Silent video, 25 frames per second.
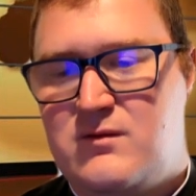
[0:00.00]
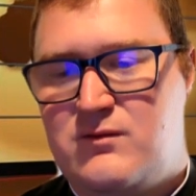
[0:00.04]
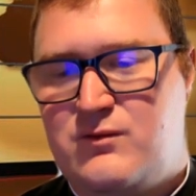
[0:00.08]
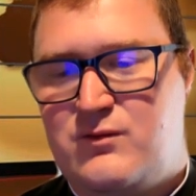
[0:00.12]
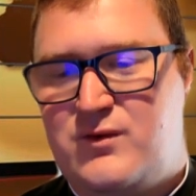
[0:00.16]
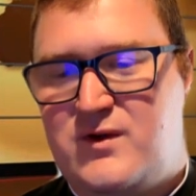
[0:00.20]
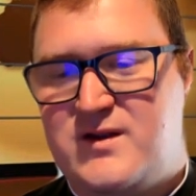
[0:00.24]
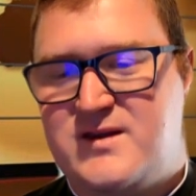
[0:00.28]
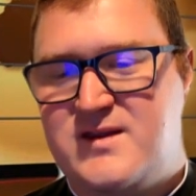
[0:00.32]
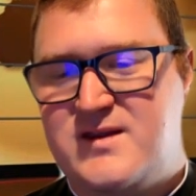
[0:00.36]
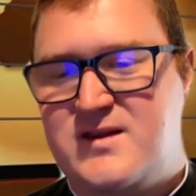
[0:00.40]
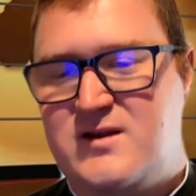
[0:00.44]

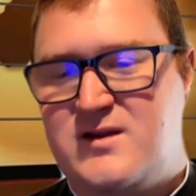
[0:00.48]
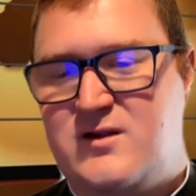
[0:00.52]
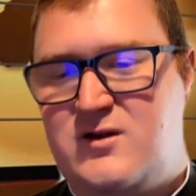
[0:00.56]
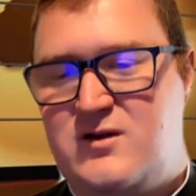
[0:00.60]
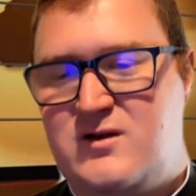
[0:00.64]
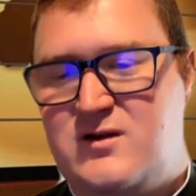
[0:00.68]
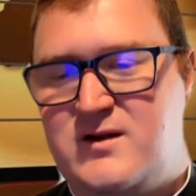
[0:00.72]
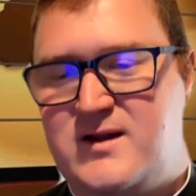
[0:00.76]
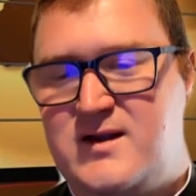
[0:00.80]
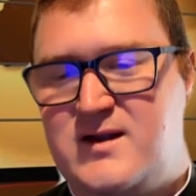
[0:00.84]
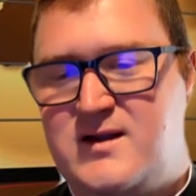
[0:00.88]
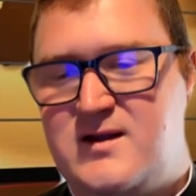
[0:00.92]
Once the
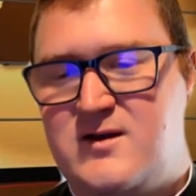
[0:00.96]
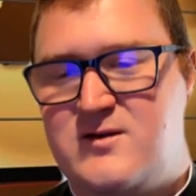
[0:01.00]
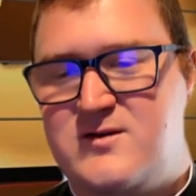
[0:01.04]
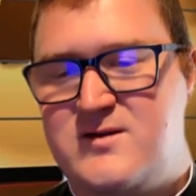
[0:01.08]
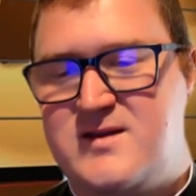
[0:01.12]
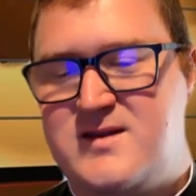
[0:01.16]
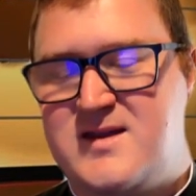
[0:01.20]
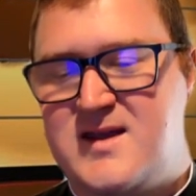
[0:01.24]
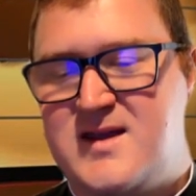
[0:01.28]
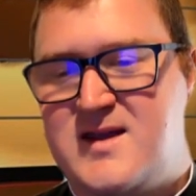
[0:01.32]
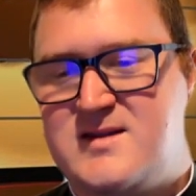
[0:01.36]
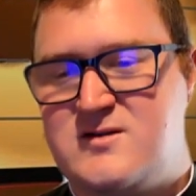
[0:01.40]
Holy
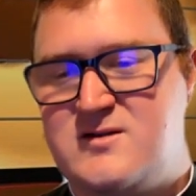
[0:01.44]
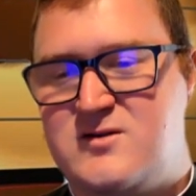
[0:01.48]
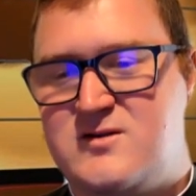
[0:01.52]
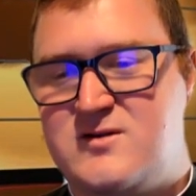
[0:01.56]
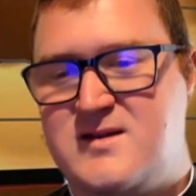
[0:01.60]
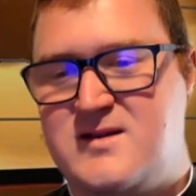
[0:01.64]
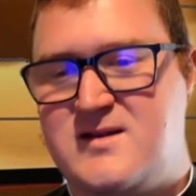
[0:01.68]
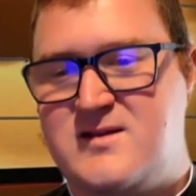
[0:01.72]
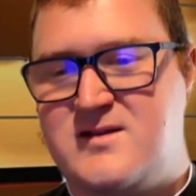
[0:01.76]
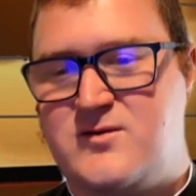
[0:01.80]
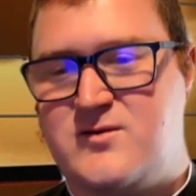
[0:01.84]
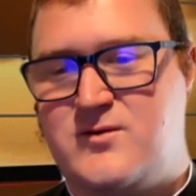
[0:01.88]
Ghost
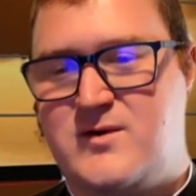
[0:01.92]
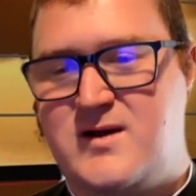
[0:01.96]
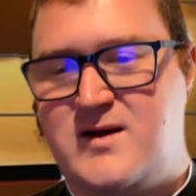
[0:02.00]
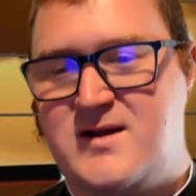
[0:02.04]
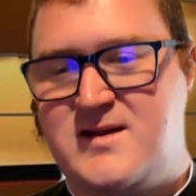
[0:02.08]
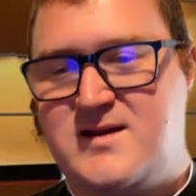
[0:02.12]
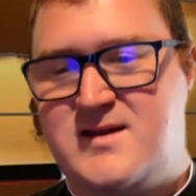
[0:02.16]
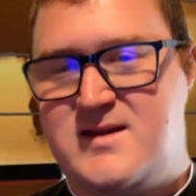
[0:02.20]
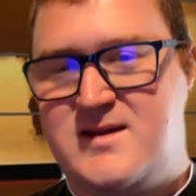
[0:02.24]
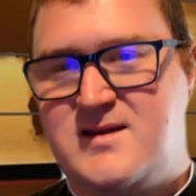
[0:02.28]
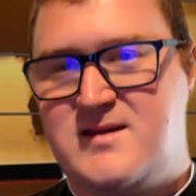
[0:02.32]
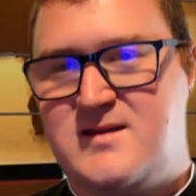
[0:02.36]
enters into
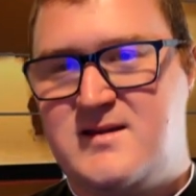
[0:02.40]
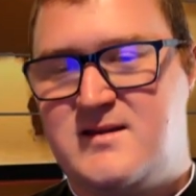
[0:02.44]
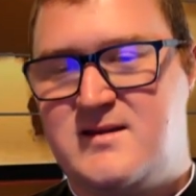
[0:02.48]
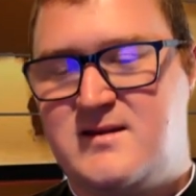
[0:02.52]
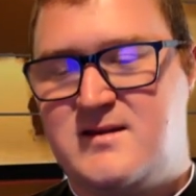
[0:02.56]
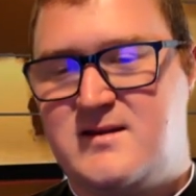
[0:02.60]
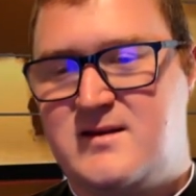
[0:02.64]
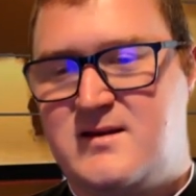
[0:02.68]
us,